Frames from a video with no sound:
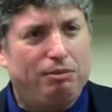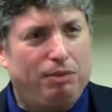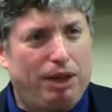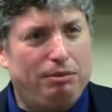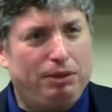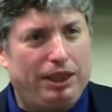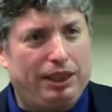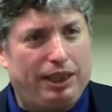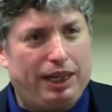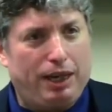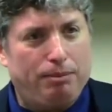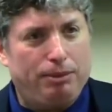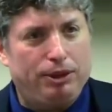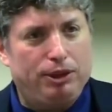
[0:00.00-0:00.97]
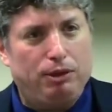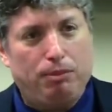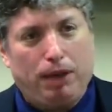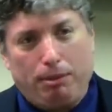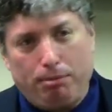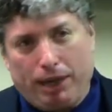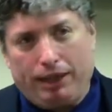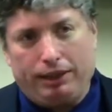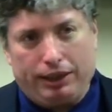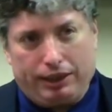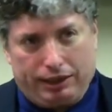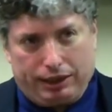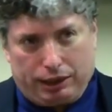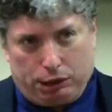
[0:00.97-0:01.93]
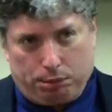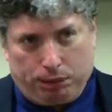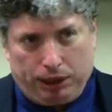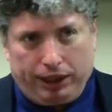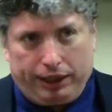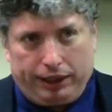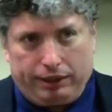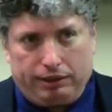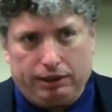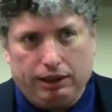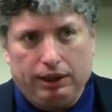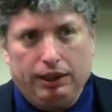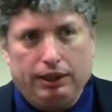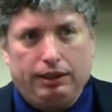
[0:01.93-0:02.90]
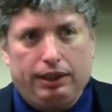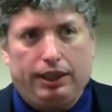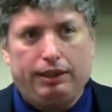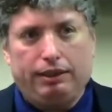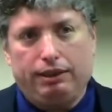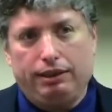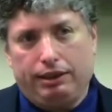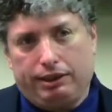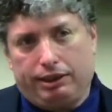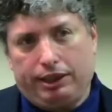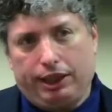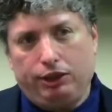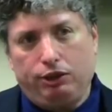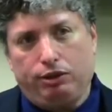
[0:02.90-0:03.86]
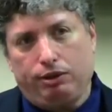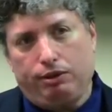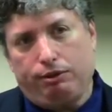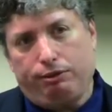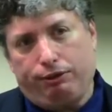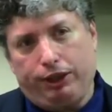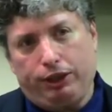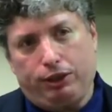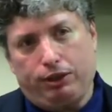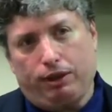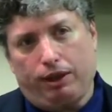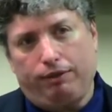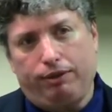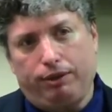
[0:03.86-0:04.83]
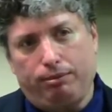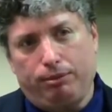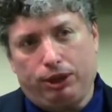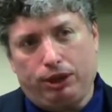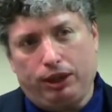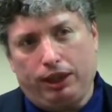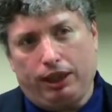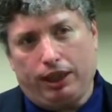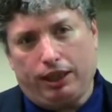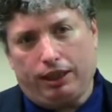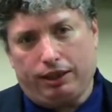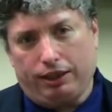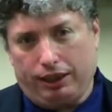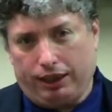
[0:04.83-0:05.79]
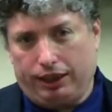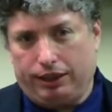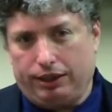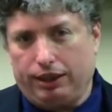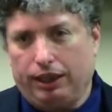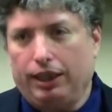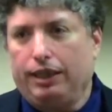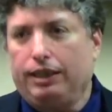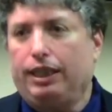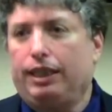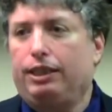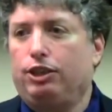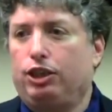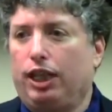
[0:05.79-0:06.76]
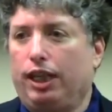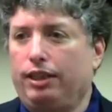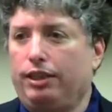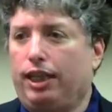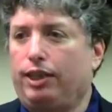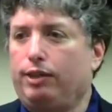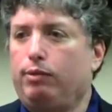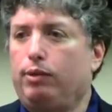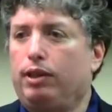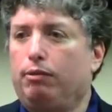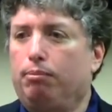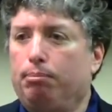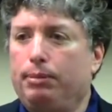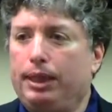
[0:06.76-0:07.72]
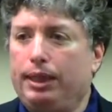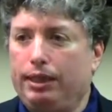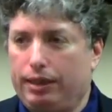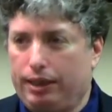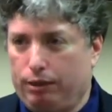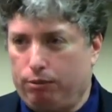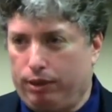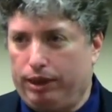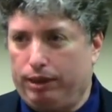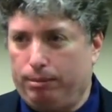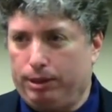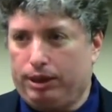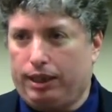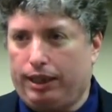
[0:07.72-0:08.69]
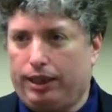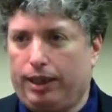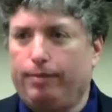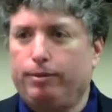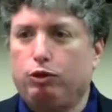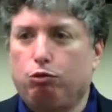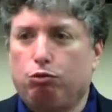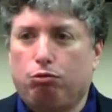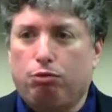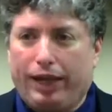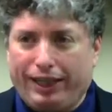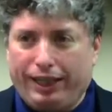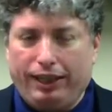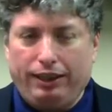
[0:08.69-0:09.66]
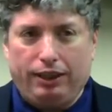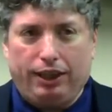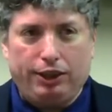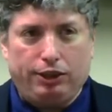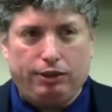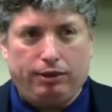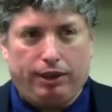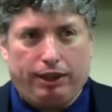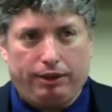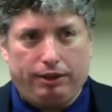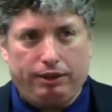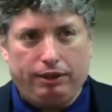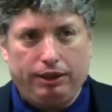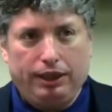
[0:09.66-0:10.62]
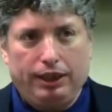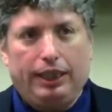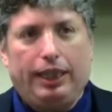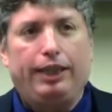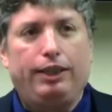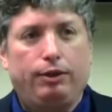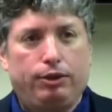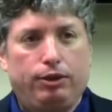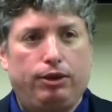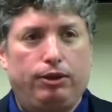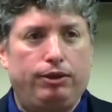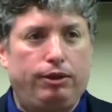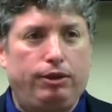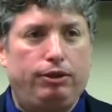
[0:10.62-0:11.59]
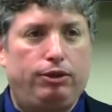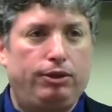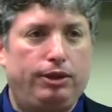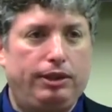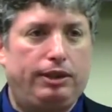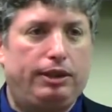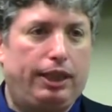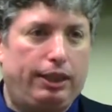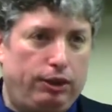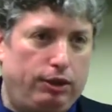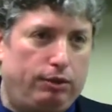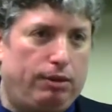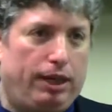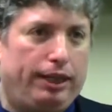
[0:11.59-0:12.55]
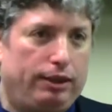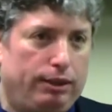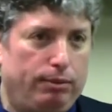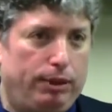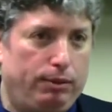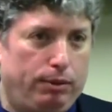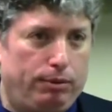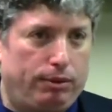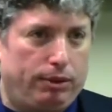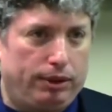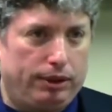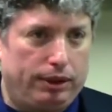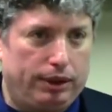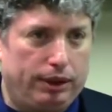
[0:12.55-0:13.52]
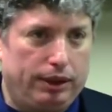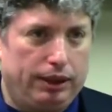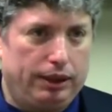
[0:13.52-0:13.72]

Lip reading: Why would that happen? So Maimonides explains that the central feature of the Mashiach is that the Gentiles will immediately, when the Messiah comes, recognize their error, and they'll turn to the Jews and say, you're right, and we were wrong,